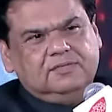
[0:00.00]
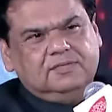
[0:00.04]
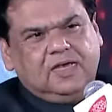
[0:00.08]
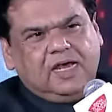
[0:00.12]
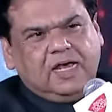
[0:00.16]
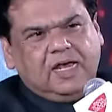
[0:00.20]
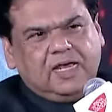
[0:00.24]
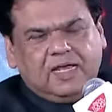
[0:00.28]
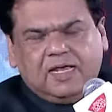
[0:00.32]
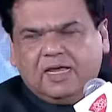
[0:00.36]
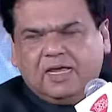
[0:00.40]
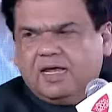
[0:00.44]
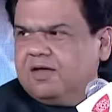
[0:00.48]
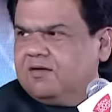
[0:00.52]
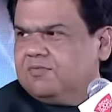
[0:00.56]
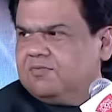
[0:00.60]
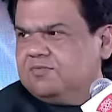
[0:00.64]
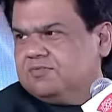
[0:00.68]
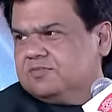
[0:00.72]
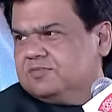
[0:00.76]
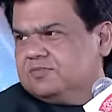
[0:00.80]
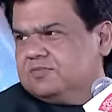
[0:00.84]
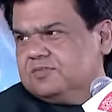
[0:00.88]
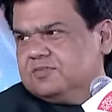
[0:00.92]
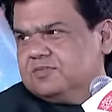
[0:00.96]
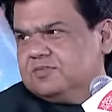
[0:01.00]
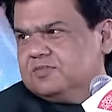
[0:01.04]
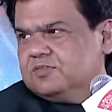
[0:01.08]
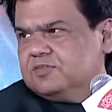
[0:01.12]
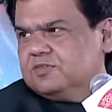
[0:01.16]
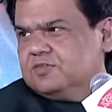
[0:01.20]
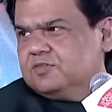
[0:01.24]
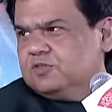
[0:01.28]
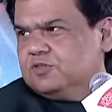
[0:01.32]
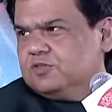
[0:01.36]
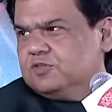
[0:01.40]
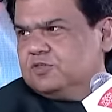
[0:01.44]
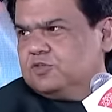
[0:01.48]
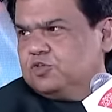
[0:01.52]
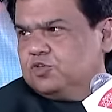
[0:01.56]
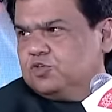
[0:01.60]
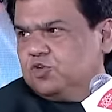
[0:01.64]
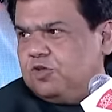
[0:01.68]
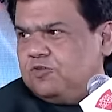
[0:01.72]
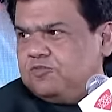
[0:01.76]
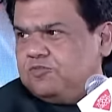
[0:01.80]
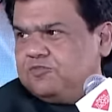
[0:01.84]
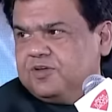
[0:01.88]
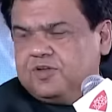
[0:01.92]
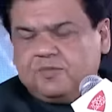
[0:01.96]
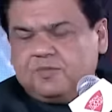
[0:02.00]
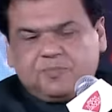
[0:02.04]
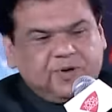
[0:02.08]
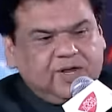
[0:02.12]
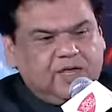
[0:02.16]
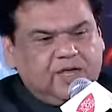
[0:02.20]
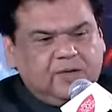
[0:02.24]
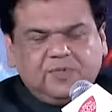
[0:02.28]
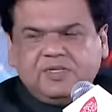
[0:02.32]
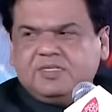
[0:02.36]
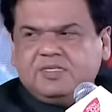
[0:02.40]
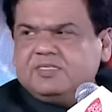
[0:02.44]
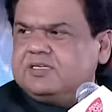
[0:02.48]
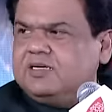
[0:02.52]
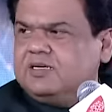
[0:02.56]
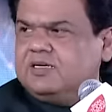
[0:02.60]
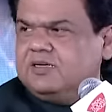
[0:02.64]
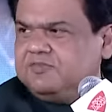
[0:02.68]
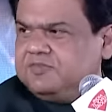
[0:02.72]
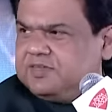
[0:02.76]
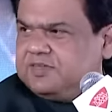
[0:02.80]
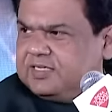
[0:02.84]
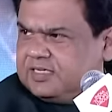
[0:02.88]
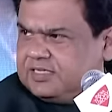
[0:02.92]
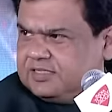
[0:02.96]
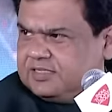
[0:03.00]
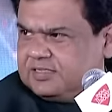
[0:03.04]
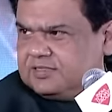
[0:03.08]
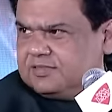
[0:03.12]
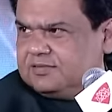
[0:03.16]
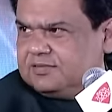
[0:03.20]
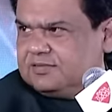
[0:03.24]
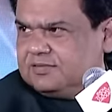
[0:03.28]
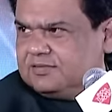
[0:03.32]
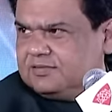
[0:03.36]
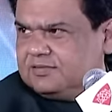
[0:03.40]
I have TOEFL primary certification,